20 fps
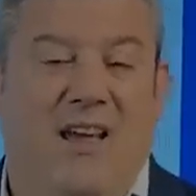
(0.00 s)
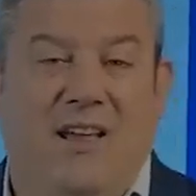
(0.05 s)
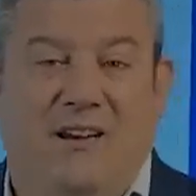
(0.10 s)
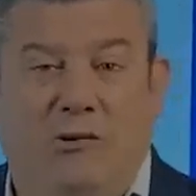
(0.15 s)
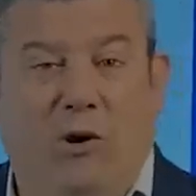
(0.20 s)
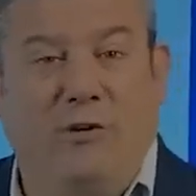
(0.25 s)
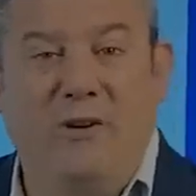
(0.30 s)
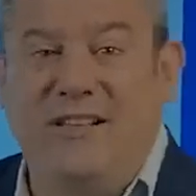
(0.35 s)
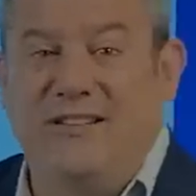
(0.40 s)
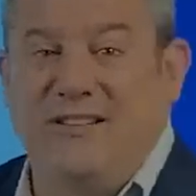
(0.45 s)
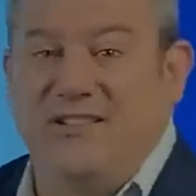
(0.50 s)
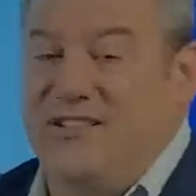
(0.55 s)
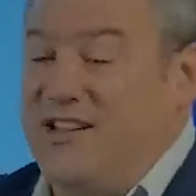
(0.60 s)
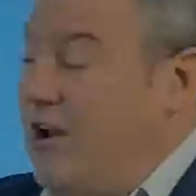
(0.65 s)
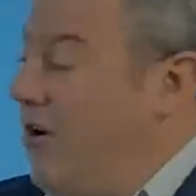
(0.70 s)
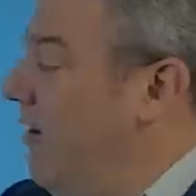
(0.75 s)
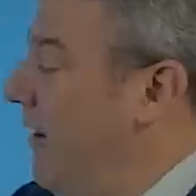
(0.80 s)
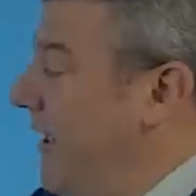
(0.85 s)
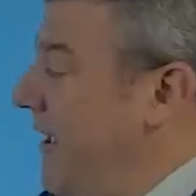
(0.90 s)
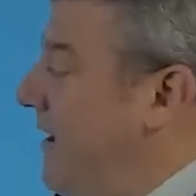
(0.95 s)
Not
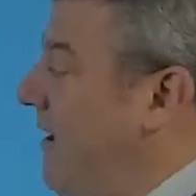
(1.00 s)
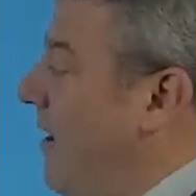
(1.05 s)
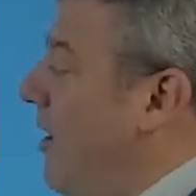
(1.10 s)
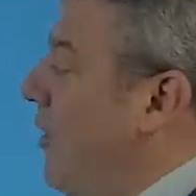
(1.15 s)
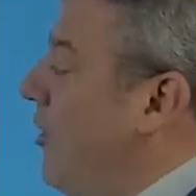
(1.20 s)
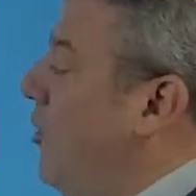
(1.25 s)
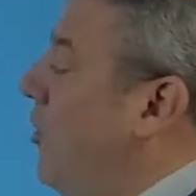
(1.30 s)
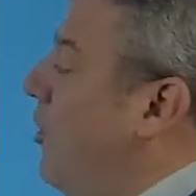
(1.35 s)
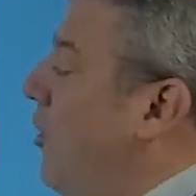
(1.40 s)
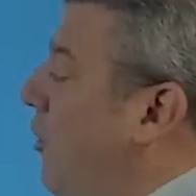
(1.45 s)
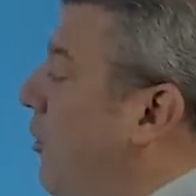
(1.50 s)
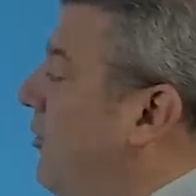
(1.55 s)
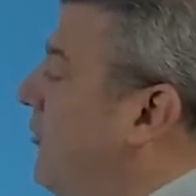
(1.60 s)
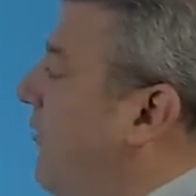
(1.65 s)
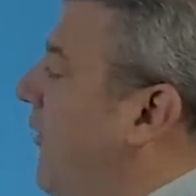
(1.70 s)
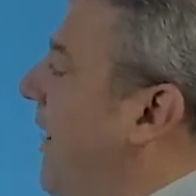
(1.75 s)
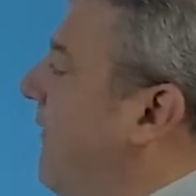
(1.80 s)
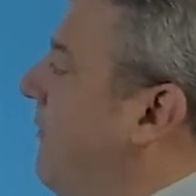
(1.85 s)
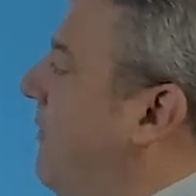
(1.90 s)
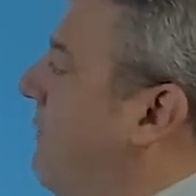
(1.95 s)
necessarily huge
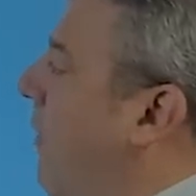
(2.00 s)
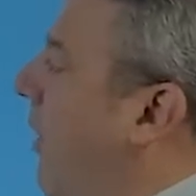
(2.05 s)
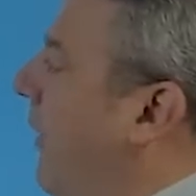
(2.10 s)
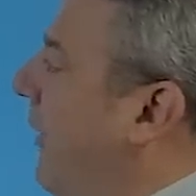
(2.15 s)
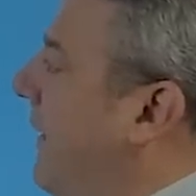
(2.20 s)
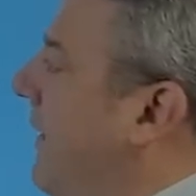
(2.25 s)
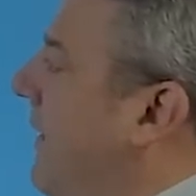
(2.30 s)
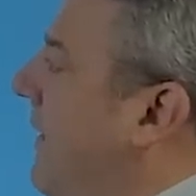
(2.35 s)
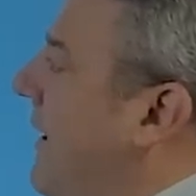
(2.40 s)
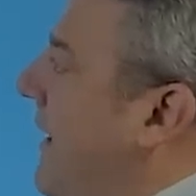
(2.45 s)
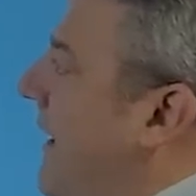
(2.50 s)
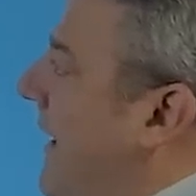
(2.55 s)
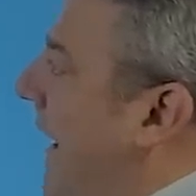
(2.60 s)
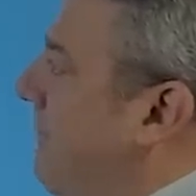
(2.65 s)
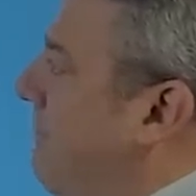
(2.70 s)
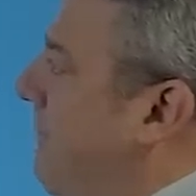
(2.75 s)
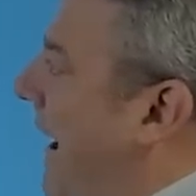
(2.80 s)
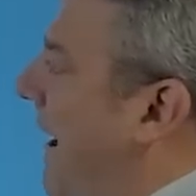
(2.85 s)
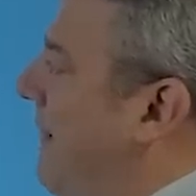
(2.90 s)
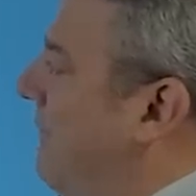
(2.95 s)
for everybody,
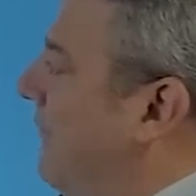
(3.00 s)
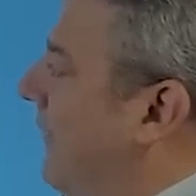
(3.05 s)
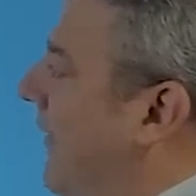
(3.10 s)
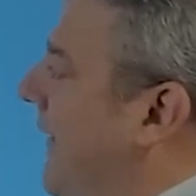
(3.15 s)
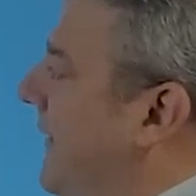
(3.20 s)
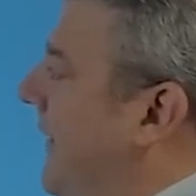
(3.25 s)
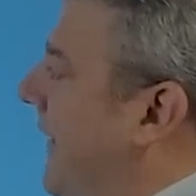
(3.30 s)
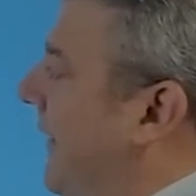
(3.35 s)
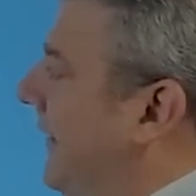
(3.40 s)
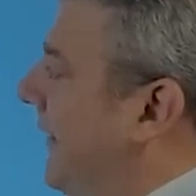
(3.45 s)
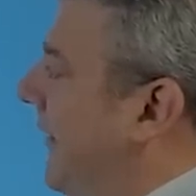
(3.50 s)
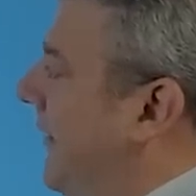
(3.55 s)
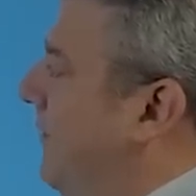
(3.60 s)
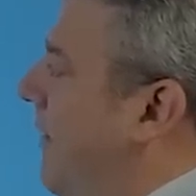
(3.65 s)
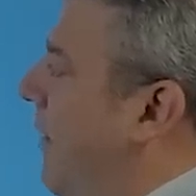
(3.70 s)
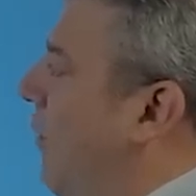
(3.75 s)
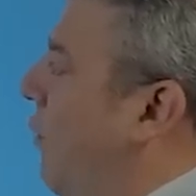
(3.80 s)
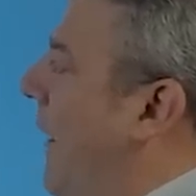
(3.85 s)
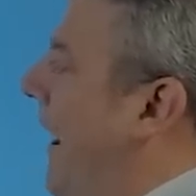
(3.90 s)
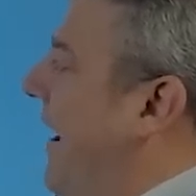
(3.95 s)
and perhaps leaning a little
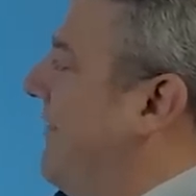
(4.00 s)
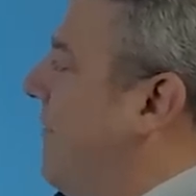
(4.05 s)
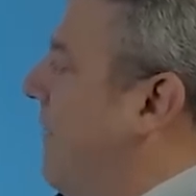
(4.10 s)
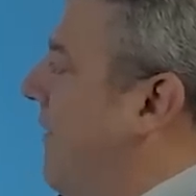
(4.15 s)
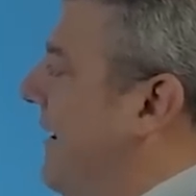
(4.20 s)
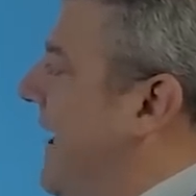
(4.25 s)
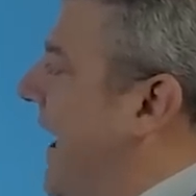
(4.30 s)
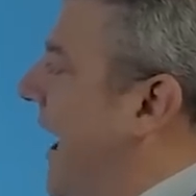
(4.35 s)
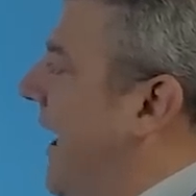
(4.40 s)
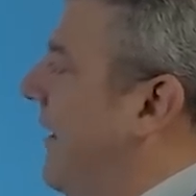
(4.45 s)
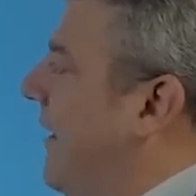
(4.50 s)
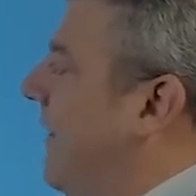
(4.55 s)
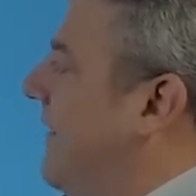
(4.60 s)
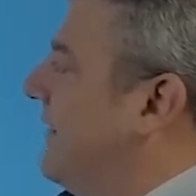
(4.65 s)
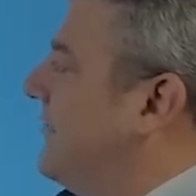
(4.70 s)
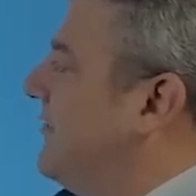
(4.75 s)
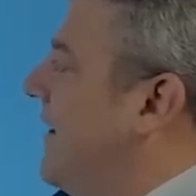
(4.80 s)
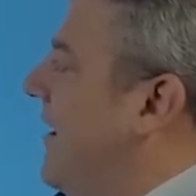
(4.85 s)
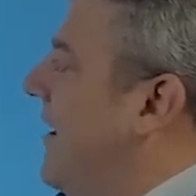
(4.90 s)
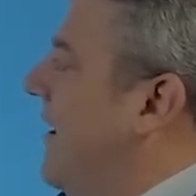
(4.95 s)
bit wetter again in
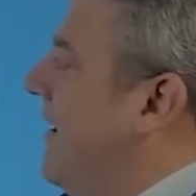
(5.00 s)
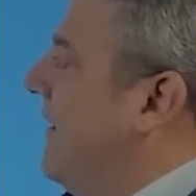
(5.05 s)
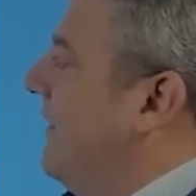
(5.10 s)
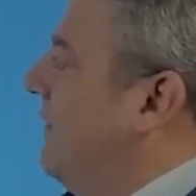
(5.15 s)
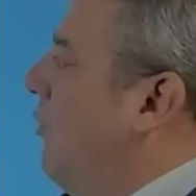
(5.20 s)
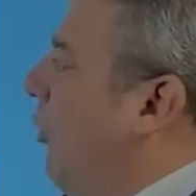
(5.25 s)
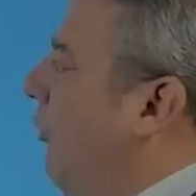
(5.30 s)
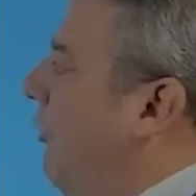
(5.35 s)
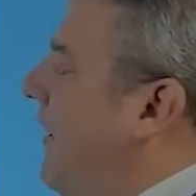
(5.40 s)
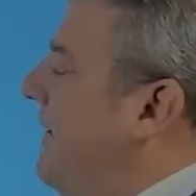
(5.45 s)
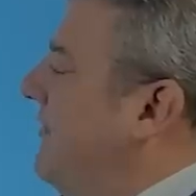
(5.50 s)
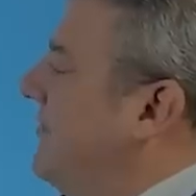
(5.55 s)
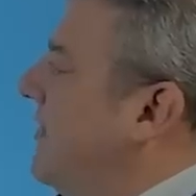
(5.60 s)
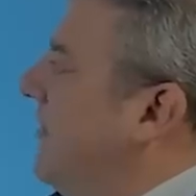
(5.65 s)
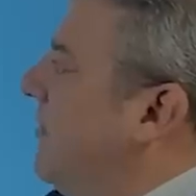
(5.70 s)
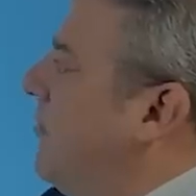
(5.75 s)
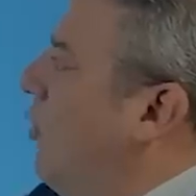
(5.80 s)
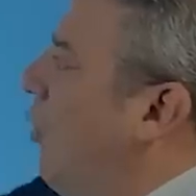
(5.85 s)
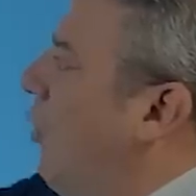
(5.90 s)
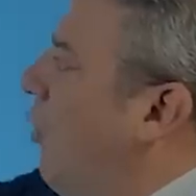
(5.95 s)
this
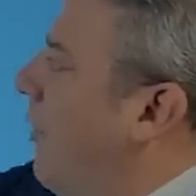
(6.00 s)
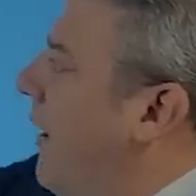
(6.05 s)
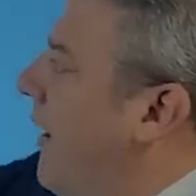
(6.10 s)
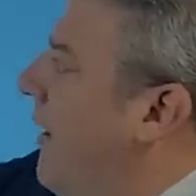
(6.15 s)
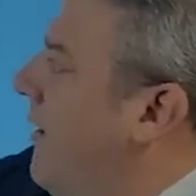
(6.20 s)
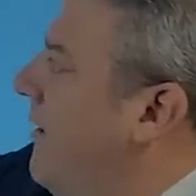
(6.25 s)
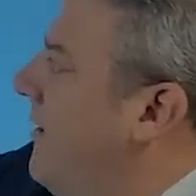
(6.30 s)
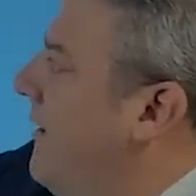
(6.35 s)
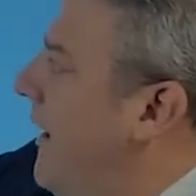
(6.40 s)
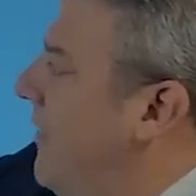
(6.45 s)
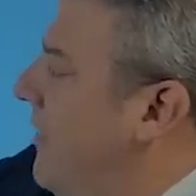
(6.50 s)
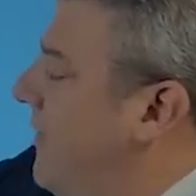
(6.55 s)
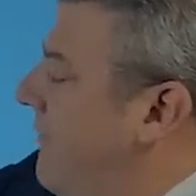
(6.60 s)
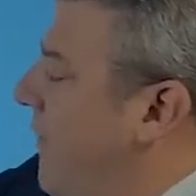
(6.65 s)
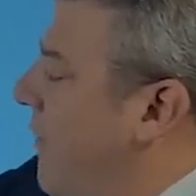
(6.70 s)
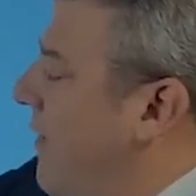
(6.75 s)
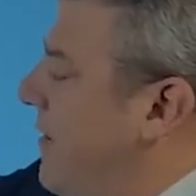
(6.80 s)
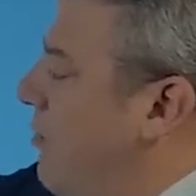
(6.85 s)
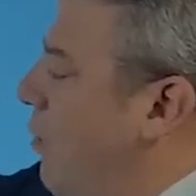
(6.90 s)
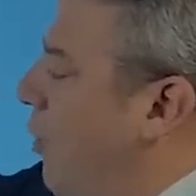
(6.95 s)
northeastern corner in the
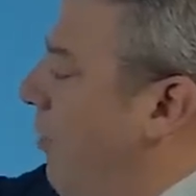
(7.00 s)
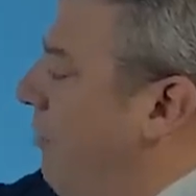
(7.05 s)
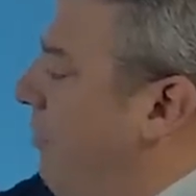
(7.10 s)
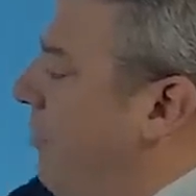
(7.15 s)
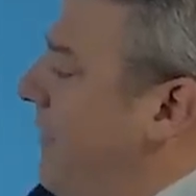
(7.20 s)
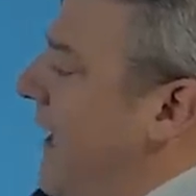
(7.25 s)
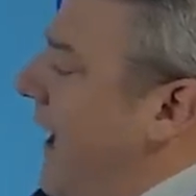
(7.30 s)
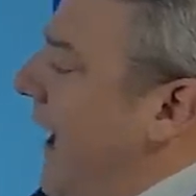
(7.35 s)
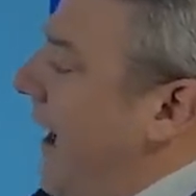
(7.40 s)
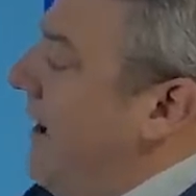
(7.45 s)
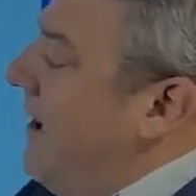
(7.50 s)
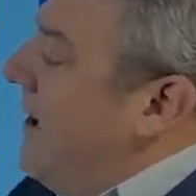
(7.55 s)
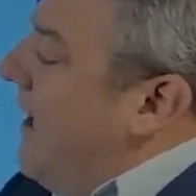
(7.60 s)
very north there,